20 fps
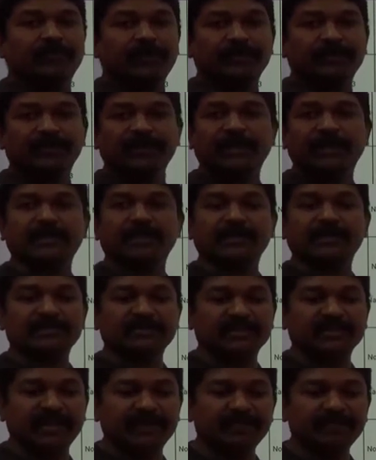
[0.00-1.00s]
the
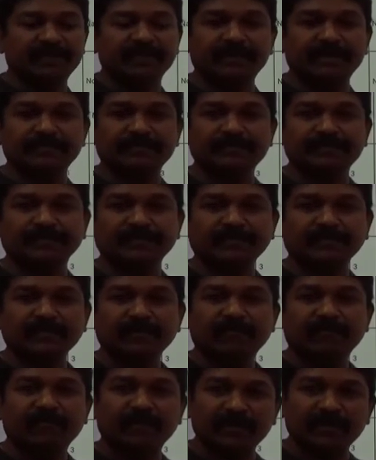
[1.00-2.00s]
same thing,
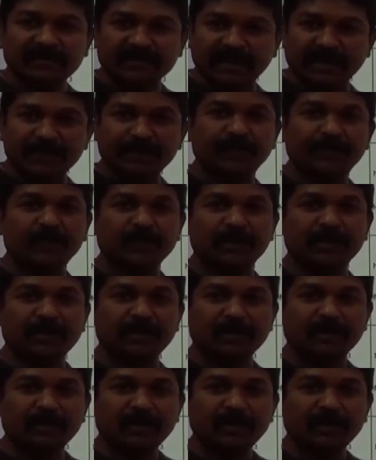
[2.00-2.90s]
from the same portal.